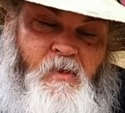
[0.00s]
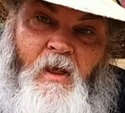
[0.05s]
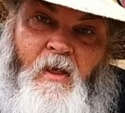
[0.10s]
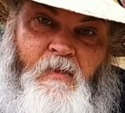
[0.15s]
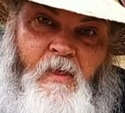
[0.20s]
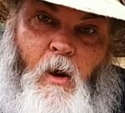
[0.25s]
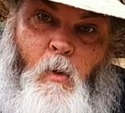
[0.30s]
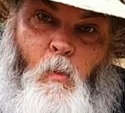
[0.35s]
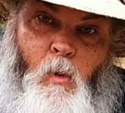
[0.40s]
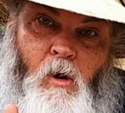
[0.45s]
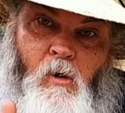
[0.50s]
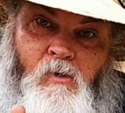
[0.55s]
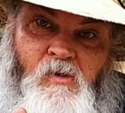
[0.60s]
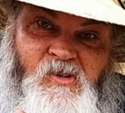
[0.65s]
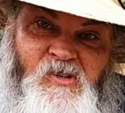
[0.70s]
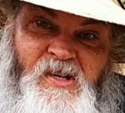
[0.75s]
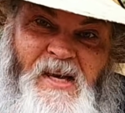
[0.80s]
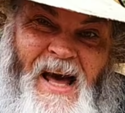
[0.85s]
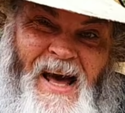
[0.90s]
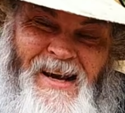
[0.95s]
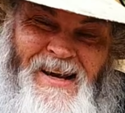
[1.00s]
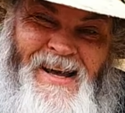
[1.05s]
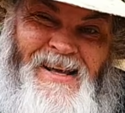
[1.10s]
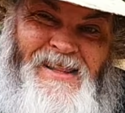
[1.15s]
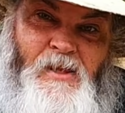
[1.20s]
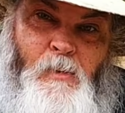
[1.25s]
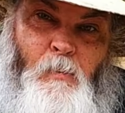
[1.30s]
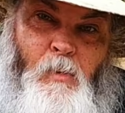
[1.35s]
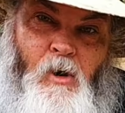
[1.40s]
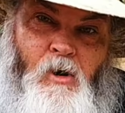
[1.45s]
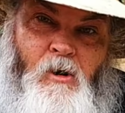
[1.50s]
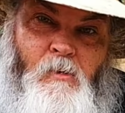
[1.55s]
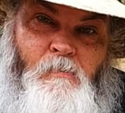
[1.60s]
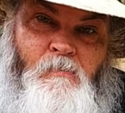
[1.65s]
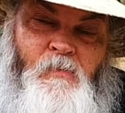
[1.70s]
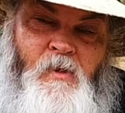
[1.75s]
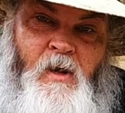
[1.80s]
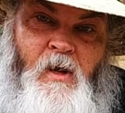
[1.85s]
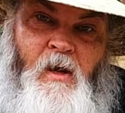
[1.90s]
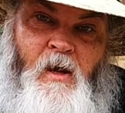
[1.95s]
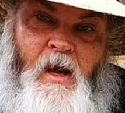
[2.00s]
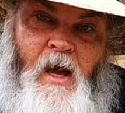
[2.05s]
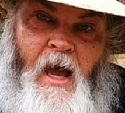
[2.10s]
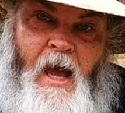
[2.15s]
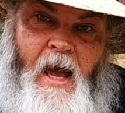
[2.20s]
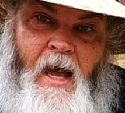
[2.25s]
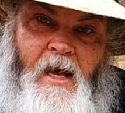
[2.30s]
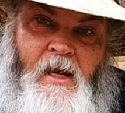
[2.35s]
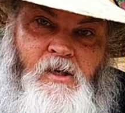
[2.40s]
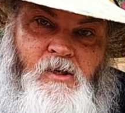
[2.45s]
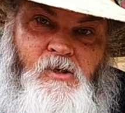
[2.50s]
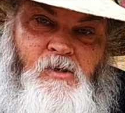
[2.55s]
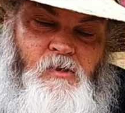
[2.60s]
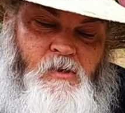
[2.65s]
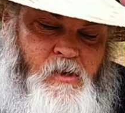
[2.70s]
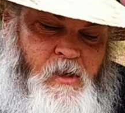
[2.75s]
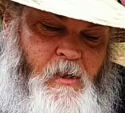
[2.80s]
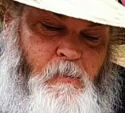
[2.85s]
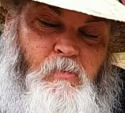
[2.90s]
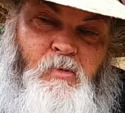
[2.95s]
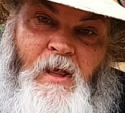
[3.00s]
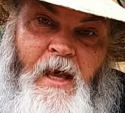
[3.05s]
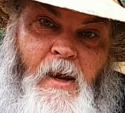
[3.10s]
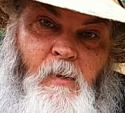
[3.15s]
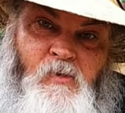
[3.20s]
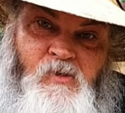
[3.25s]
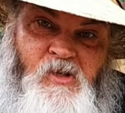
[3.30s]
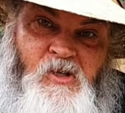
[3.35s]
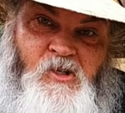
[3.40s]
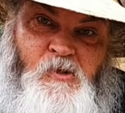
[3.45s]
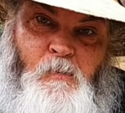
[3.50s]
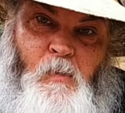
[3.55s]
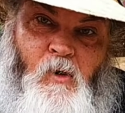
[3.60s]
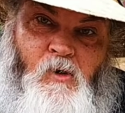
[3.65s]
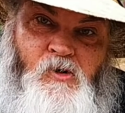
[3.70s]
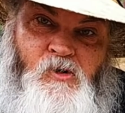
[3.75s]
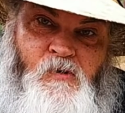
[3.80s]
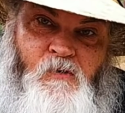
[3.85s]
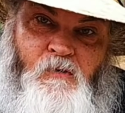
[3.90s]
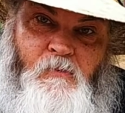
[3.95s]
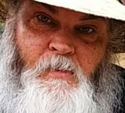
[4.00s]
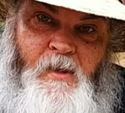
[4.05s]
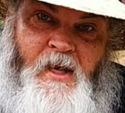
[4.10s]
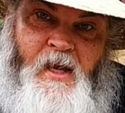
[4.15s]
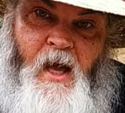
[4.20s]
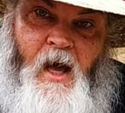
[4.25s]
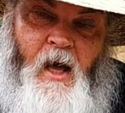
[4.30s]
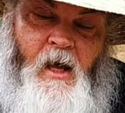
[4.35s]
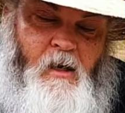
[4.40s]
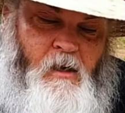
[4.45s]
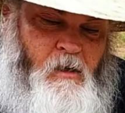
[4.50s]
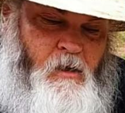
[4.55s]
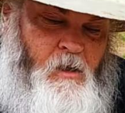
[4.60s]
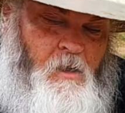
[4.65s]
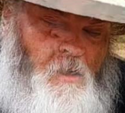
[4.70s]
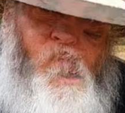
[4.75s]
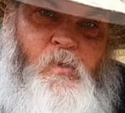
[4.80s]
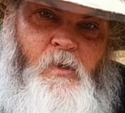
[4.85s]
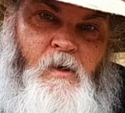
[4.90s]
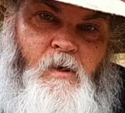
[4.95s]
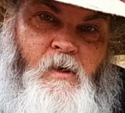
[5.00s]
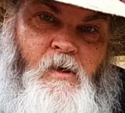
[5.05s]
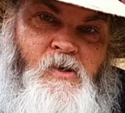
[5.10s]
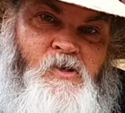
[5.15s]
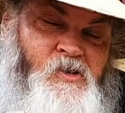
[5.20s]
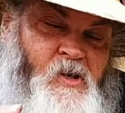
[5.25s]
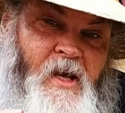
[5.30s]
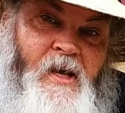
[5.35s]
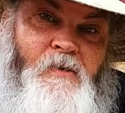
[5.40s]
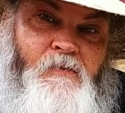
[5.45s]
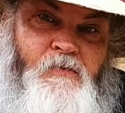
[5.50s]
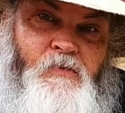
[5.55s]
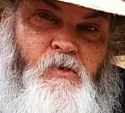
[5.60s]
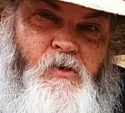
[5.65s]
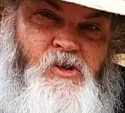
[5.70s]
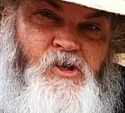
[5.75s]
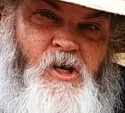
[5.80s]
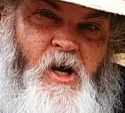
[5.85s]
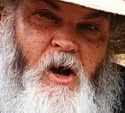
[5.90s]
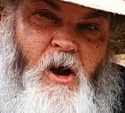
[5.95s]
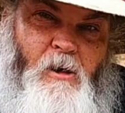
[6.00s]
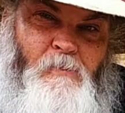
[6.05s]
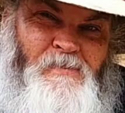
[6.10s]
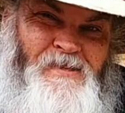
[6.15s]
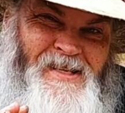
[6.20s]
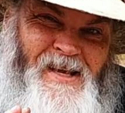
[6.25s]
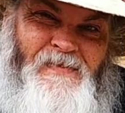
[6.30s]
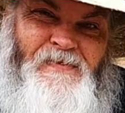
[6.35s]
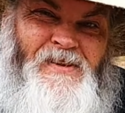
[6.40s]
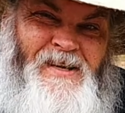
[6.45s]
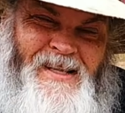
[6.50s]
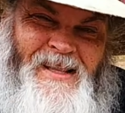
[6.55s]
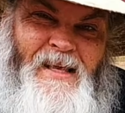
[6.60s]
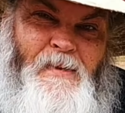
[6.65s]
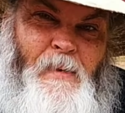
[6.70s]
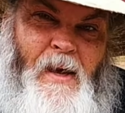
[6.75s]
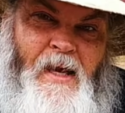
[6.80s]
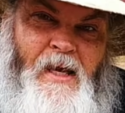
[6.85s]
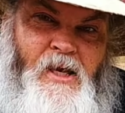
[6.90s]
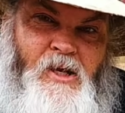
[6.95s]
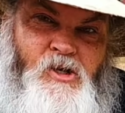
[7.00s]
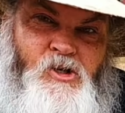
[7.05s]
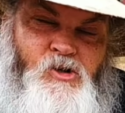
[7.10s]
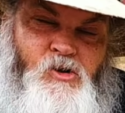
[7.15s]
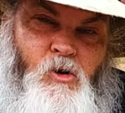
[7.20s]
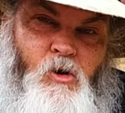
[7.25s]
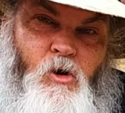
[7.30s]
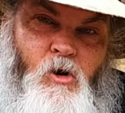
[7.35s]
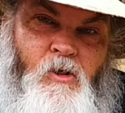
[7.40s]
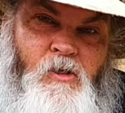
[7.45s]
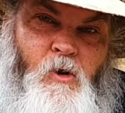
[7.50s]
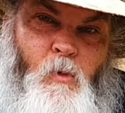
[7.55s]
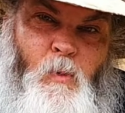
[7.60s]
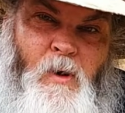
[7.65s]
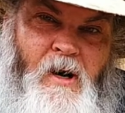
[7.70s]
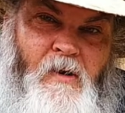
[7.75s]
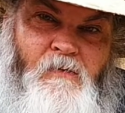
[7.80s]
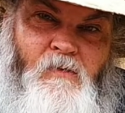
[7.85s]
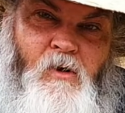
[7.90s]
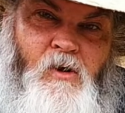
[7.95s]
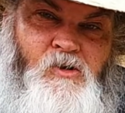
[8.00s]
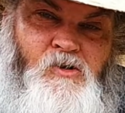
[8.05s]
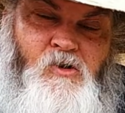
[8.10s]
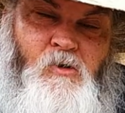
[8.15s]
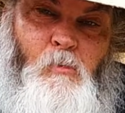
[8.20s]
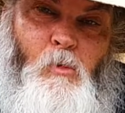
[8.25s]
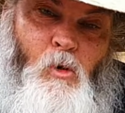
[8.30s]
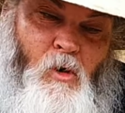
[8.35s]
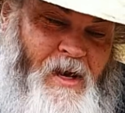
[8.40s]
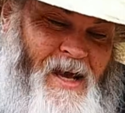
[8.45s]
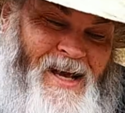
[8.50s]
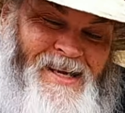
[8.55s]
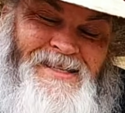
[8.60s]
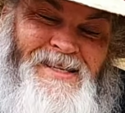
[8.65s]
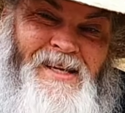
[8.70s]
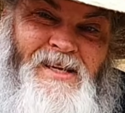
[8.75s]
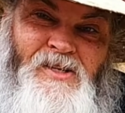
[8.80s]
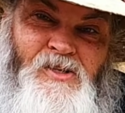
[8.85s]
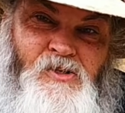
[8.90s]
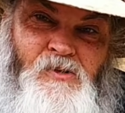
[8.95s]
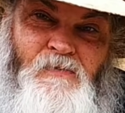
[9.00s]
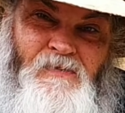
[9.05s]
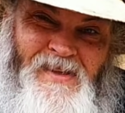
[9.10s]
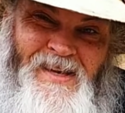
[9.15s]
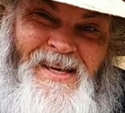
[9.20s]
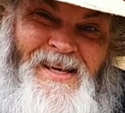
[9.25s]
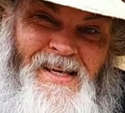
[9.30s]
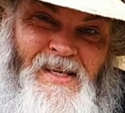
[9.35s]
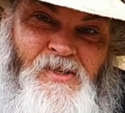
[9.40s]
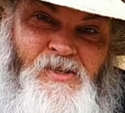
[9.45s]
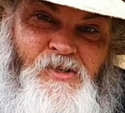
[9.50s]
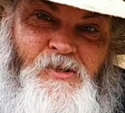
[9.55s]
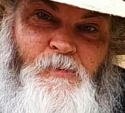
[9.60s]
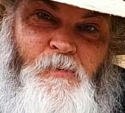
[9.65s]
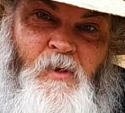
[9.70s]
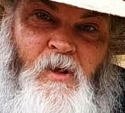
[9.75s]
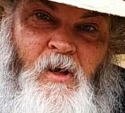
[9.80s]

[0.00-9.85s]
than where it was cut at the bottom and the plant was exposed from the cut. So in future, I'm definitely making sure that whenever I do more cuttings of these,